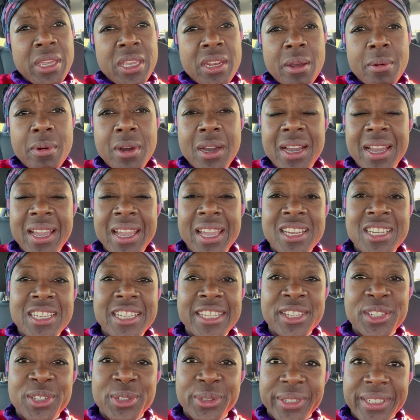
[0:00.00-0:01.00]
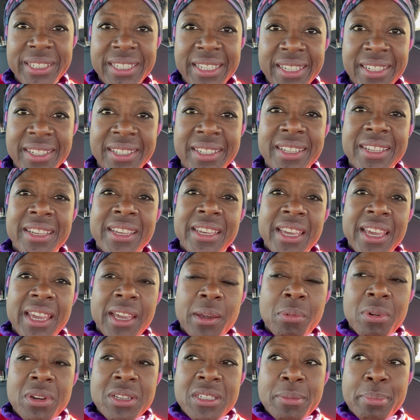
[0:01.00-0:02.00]
you know what? I actually enjoyed it. It
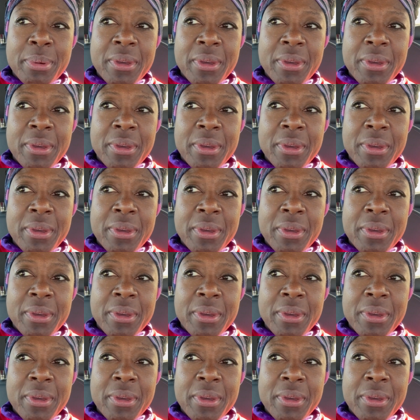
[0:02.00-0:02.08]
was a